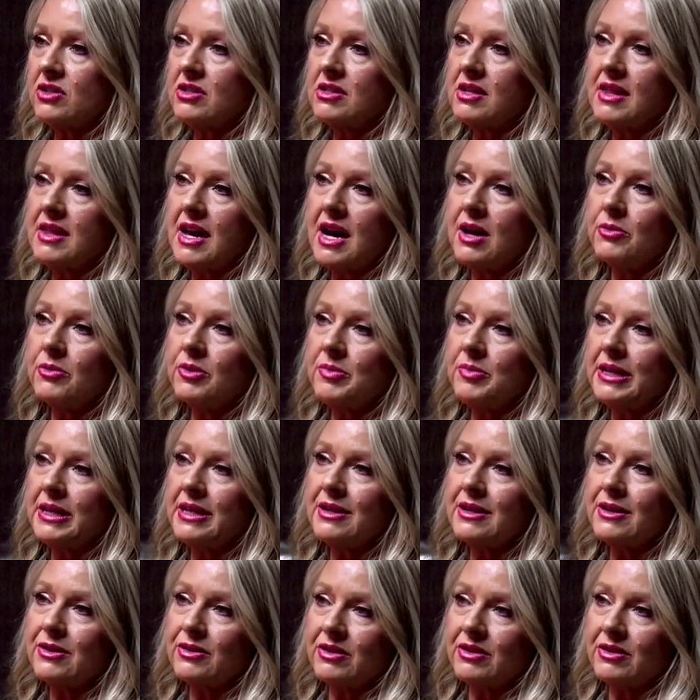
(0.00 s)
So that would be
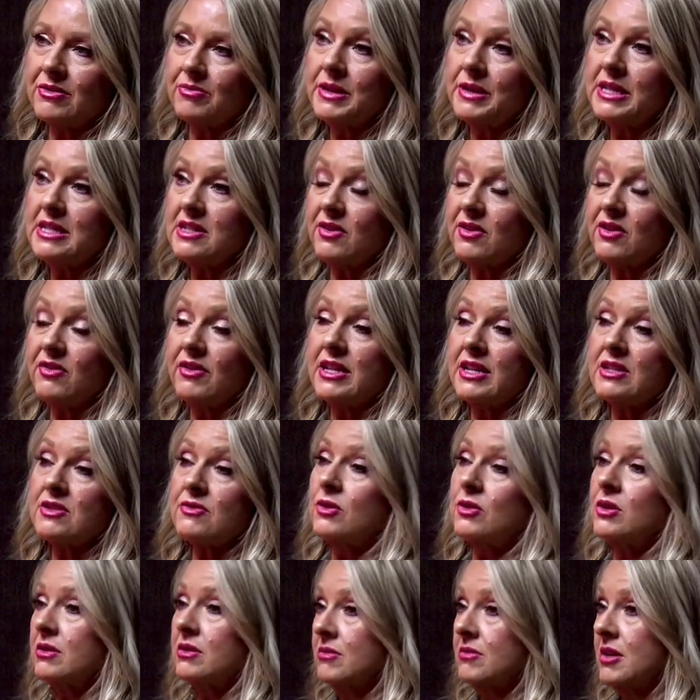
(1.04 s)
another piece of advice
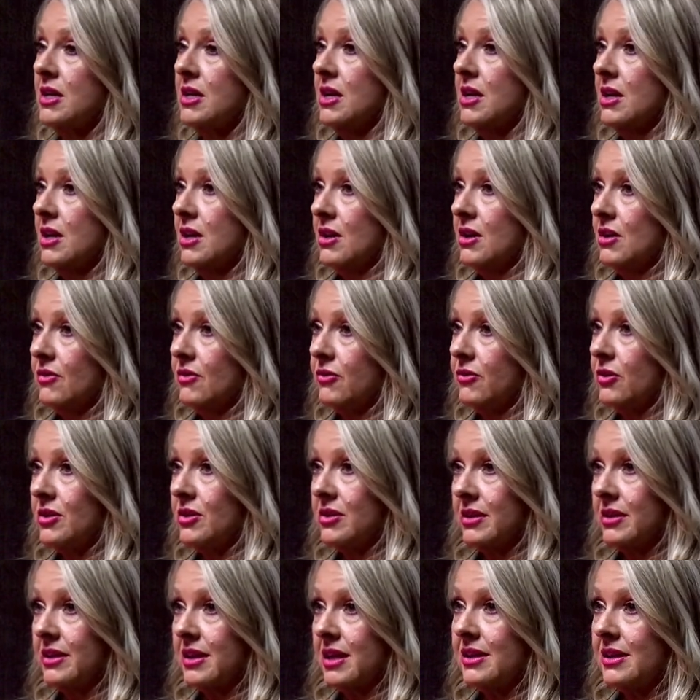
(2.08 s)
for for
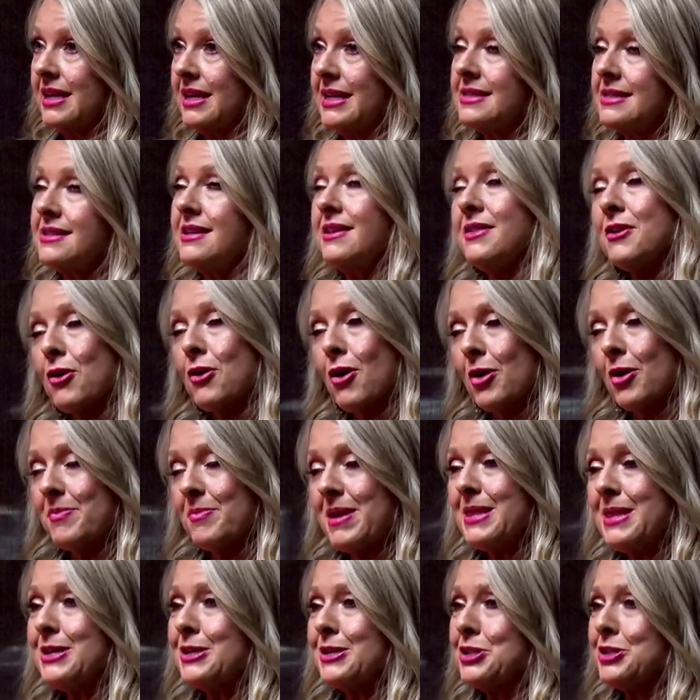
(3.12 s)
young ladies. And there are
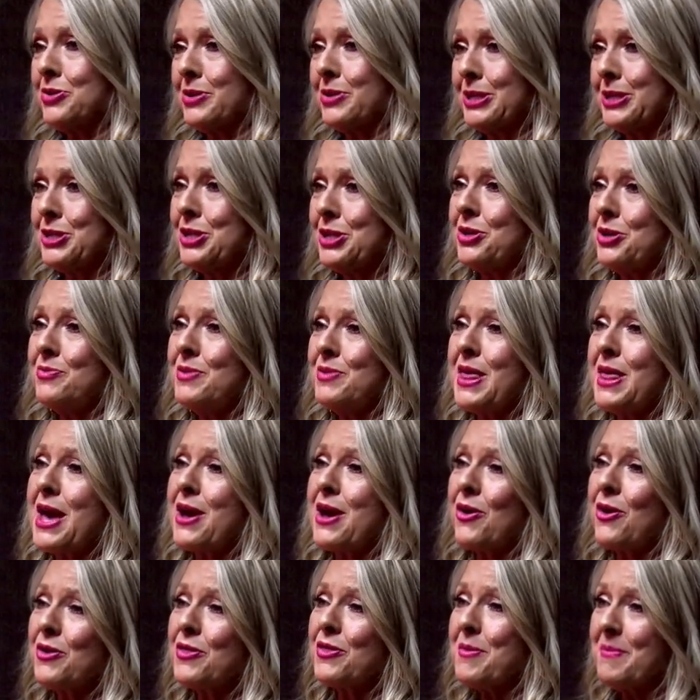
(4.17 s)
men that do it too, but they
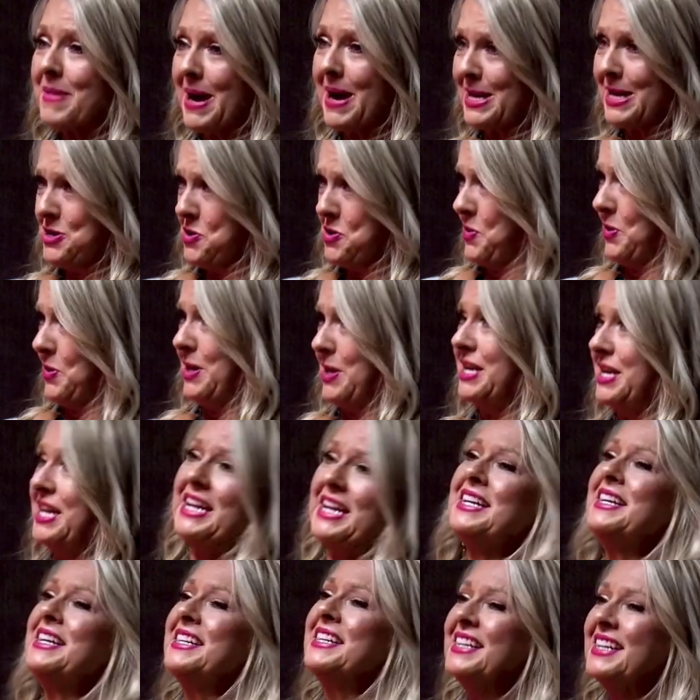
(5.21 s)
are the
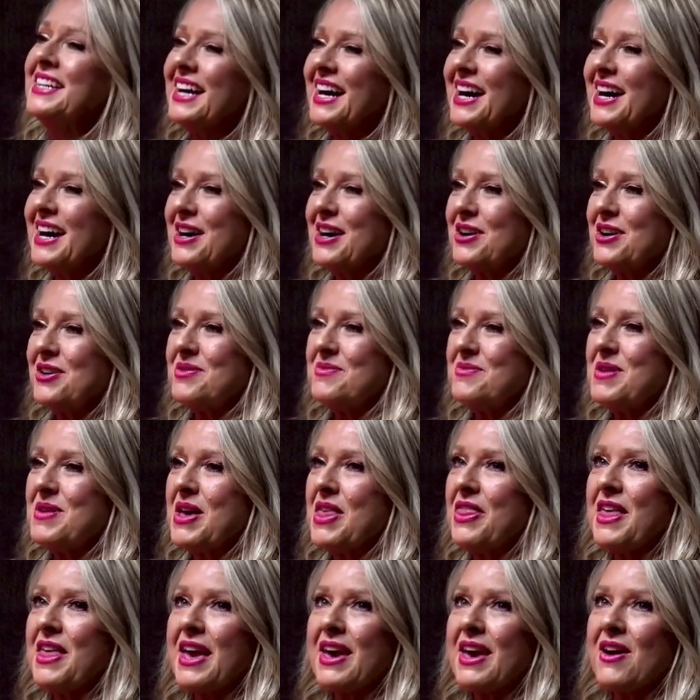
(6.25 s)
minority. Um,
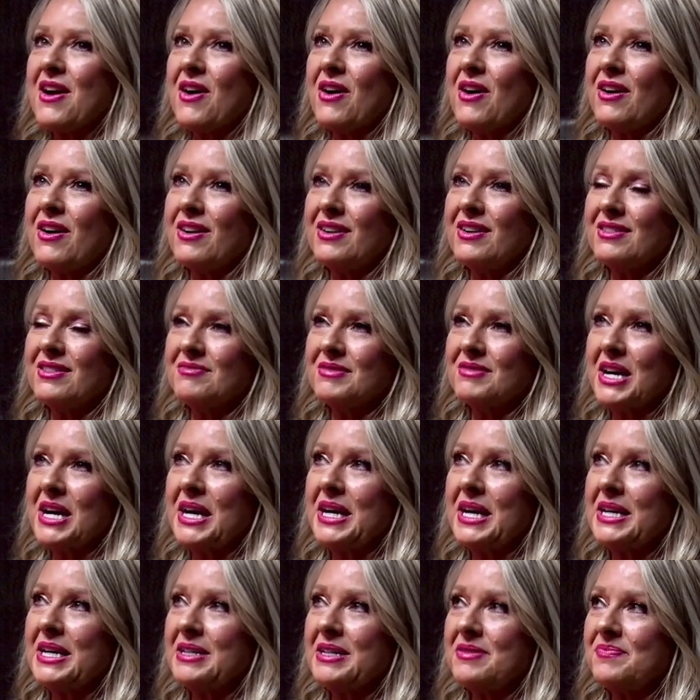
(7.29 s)
they are,
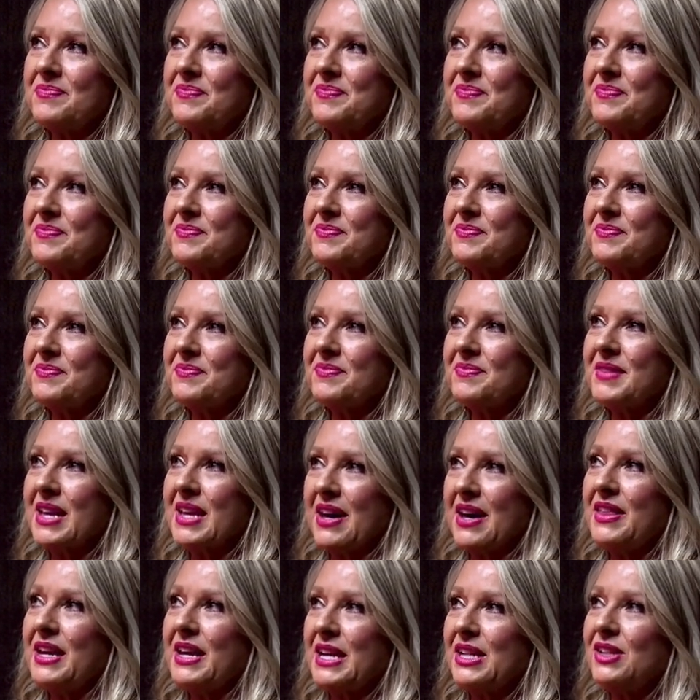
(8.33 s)
um,
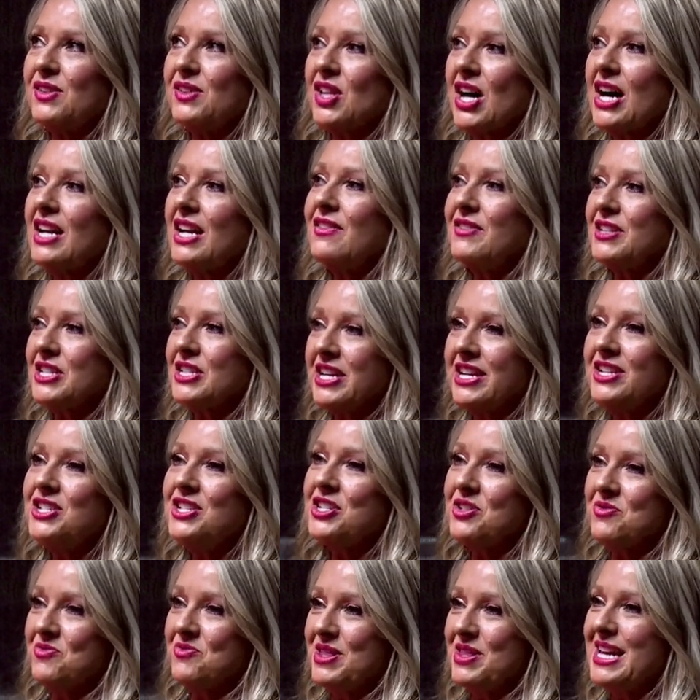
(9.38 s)
yeah, they get a lot of
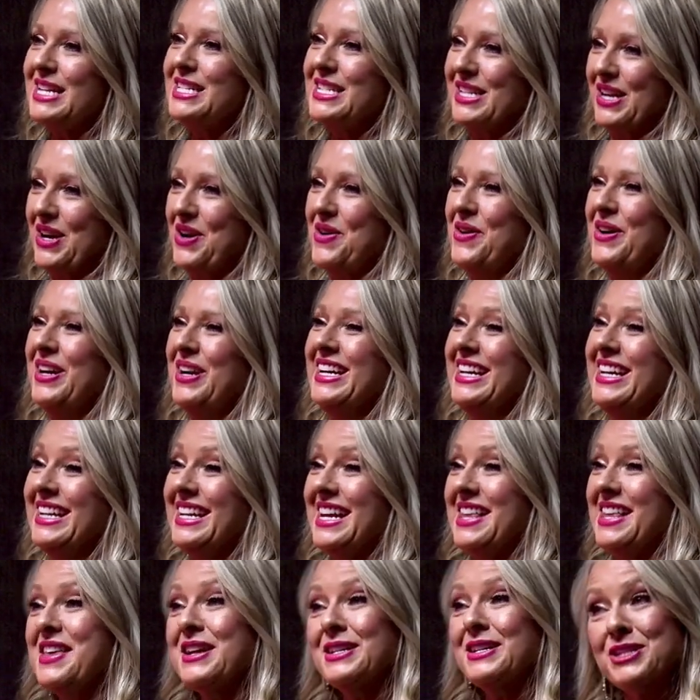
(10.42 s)
attention when they do it,
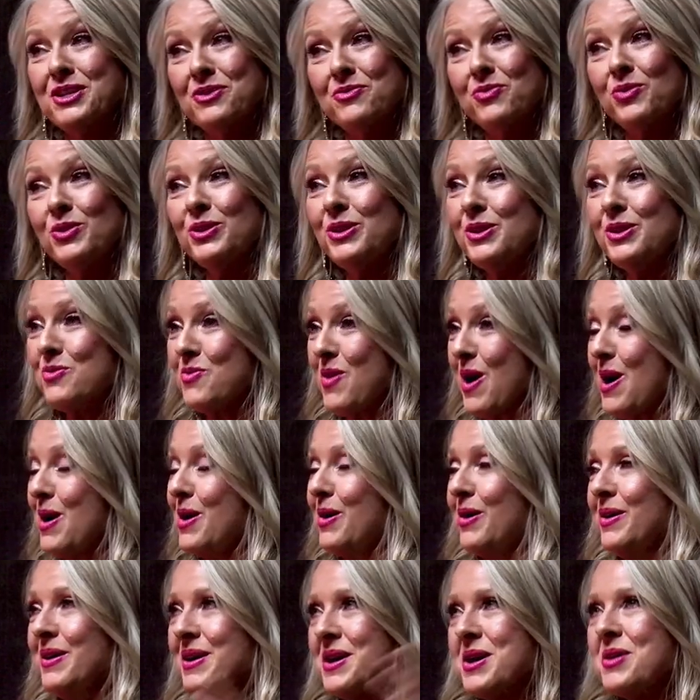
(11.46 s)
and they do really
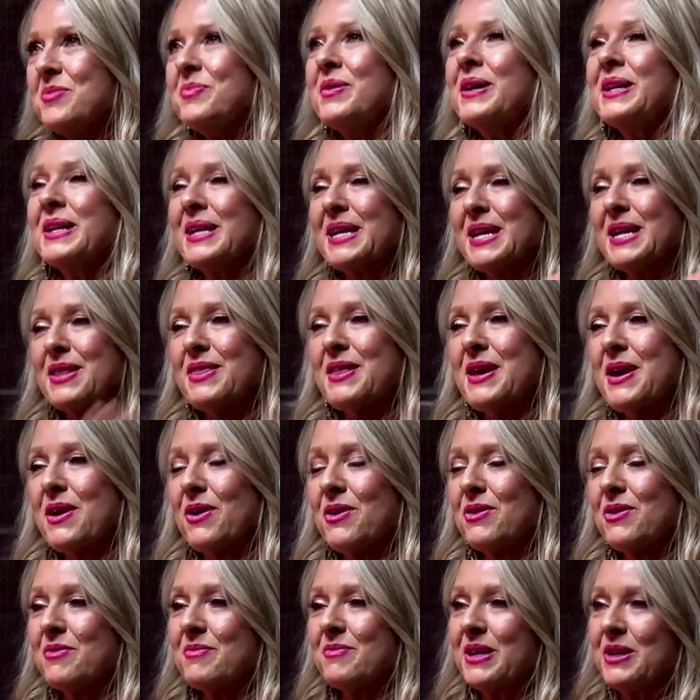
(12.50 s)
well. But again, they
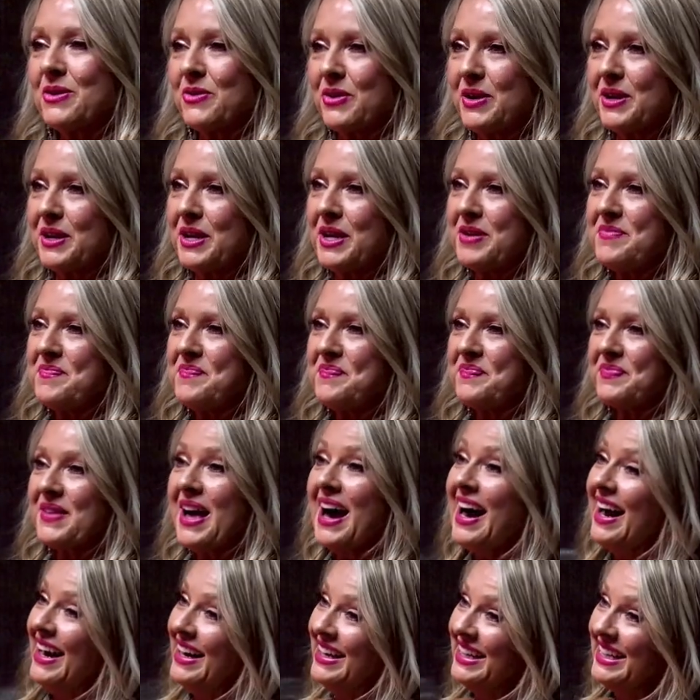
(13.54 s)
are it's the minority. Unique.
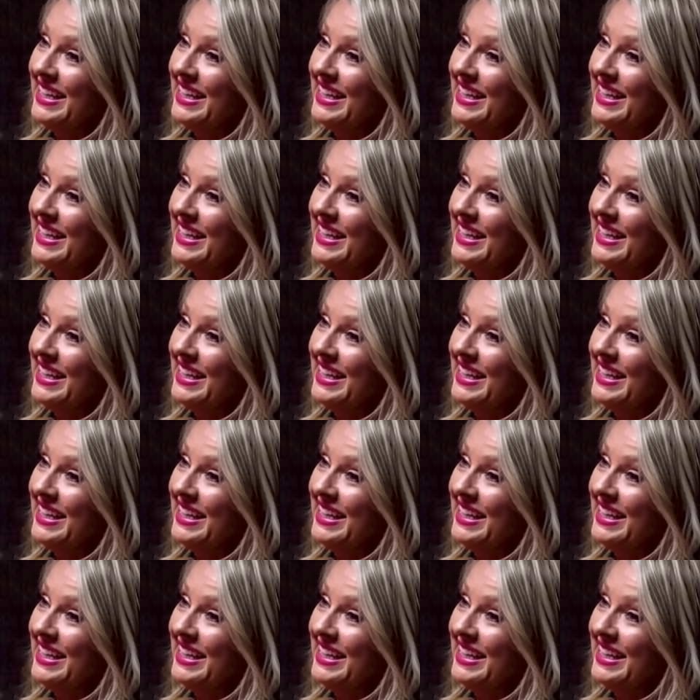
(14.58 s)
Huh?